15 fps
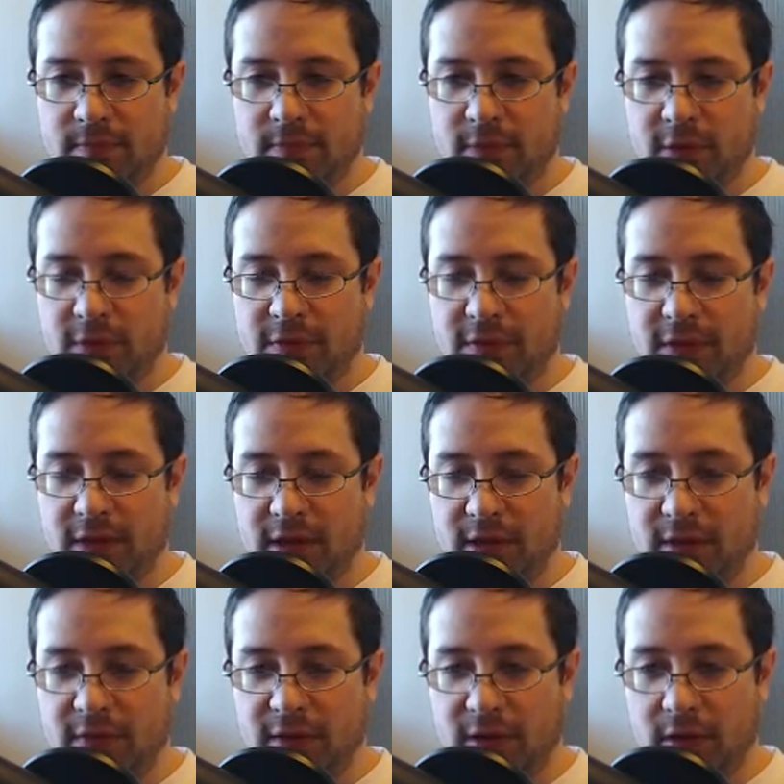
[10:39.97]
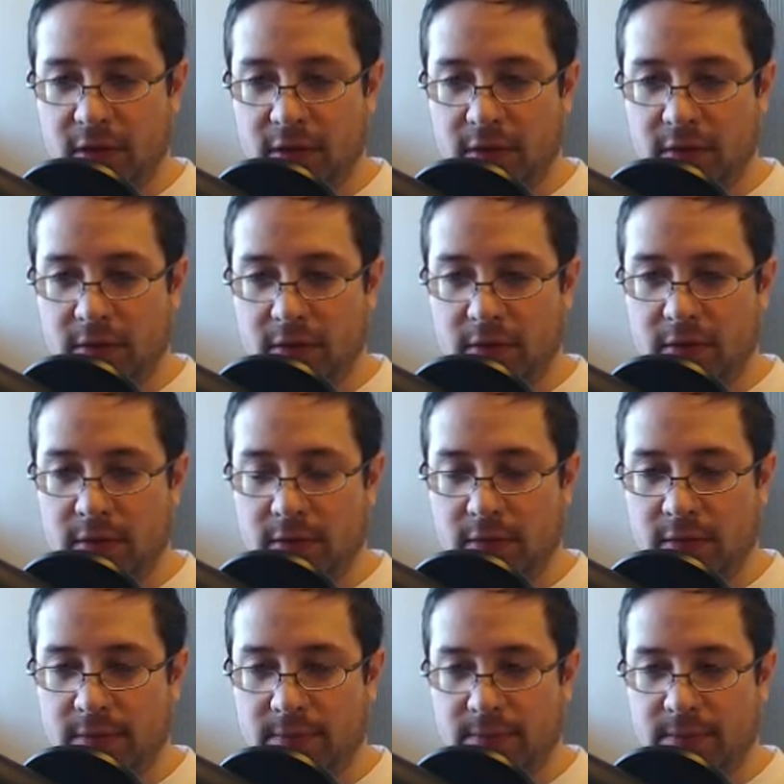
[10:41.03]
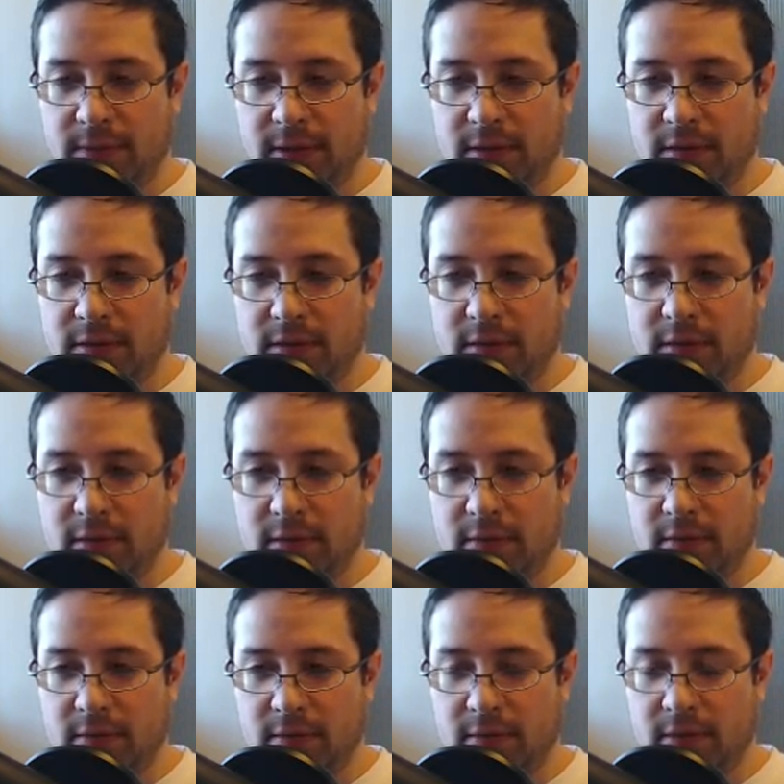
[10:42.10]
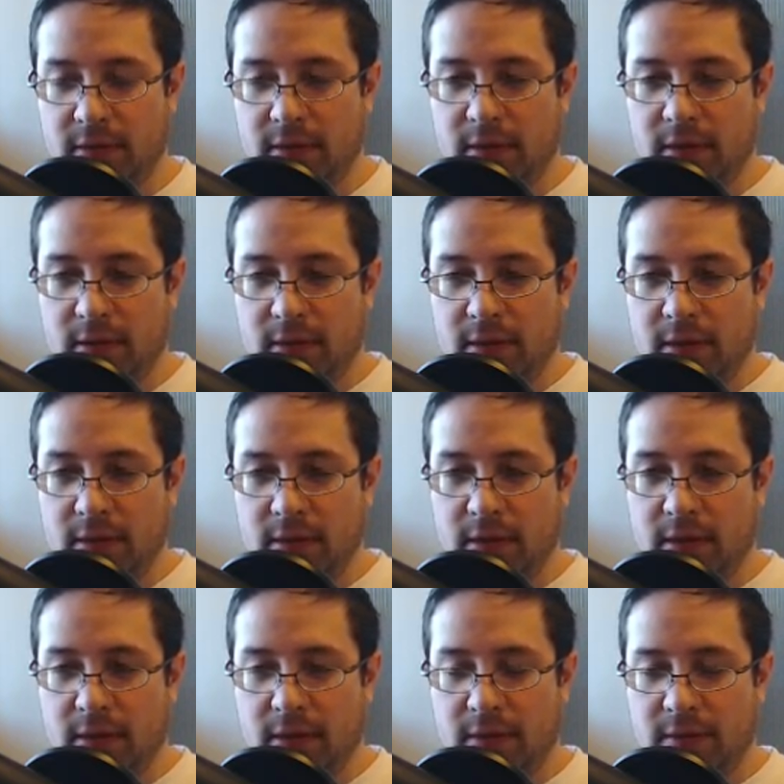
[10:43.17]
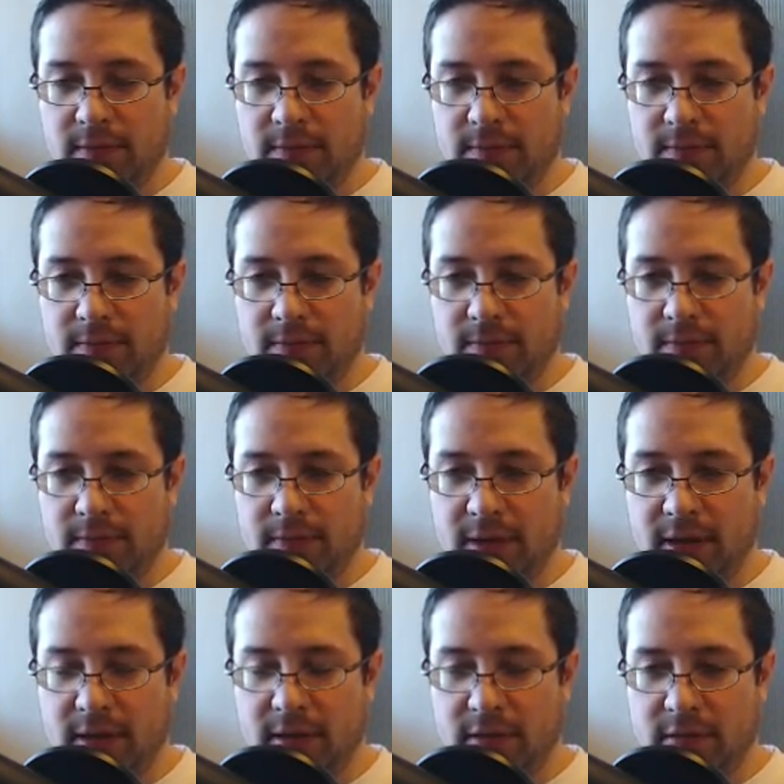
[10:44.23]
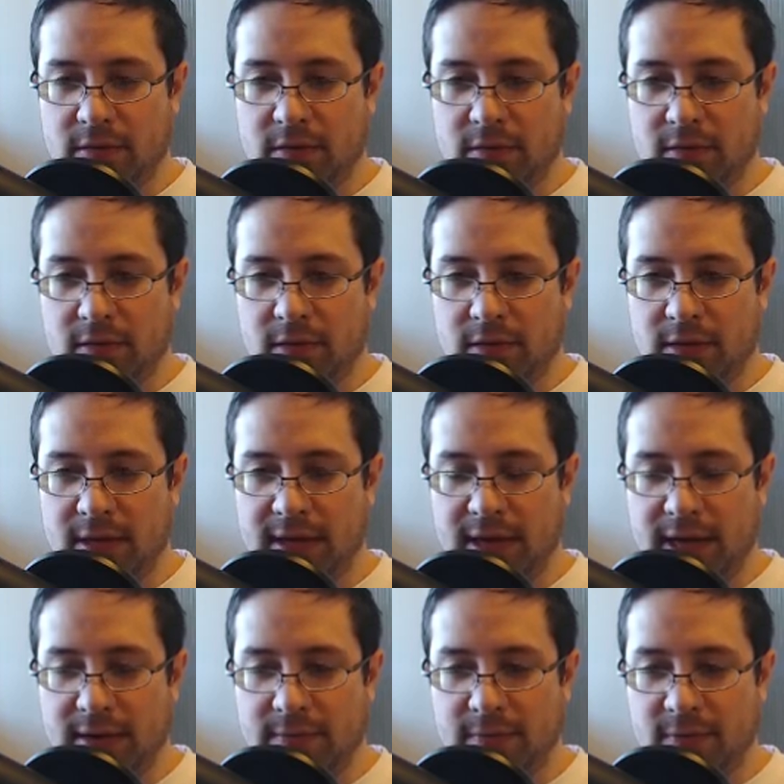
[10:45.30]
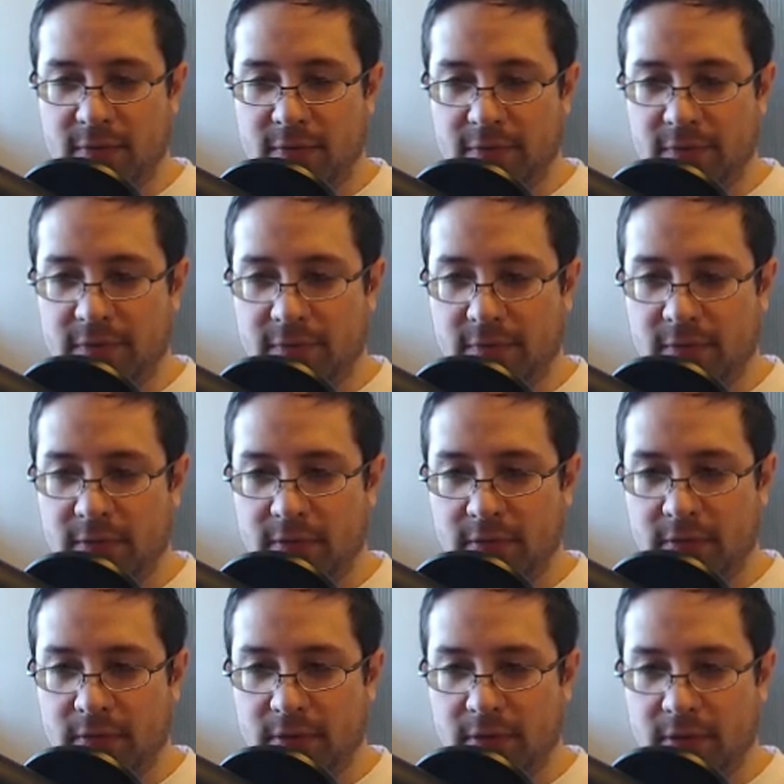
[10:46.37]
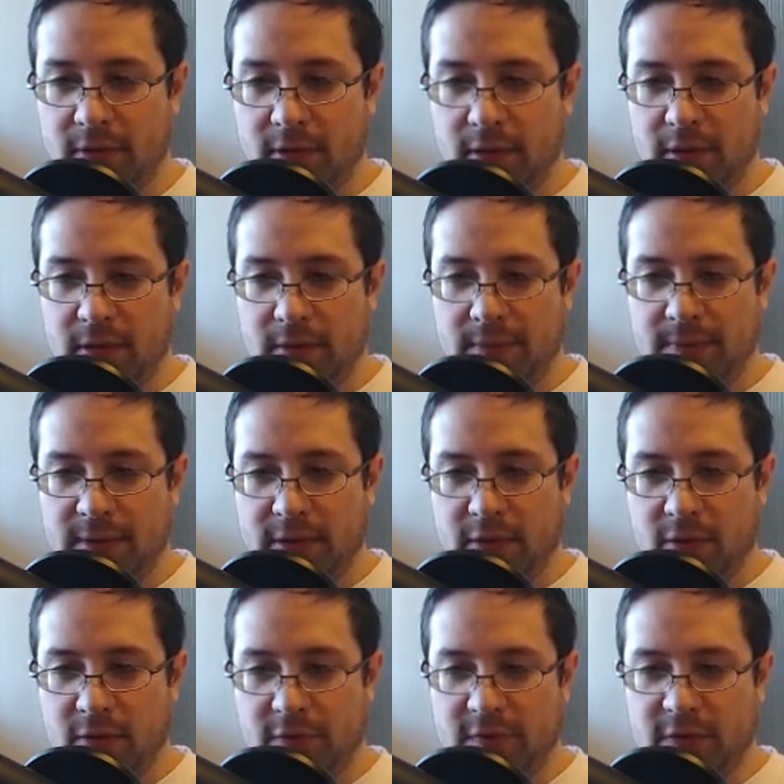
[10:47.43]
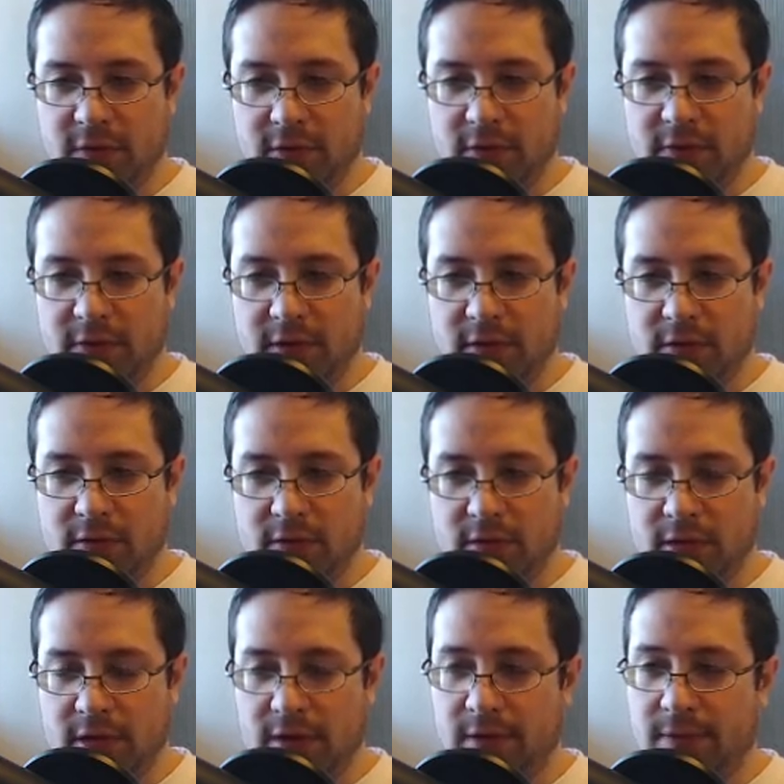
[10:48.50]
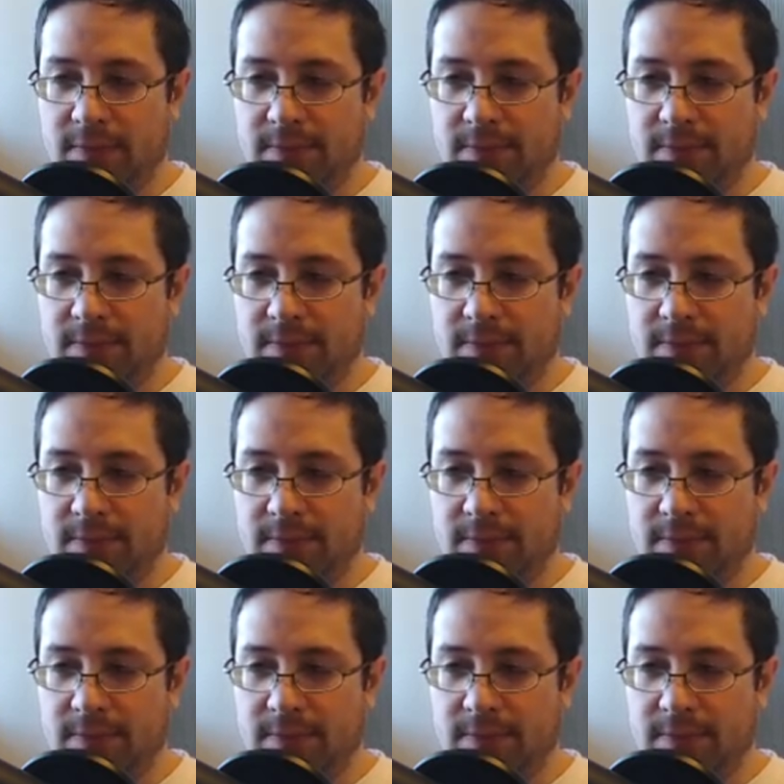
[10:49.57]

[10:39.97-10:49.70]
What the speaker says: good thinking there, because yeah, his knight can't move, but you overlooked this. Yeah.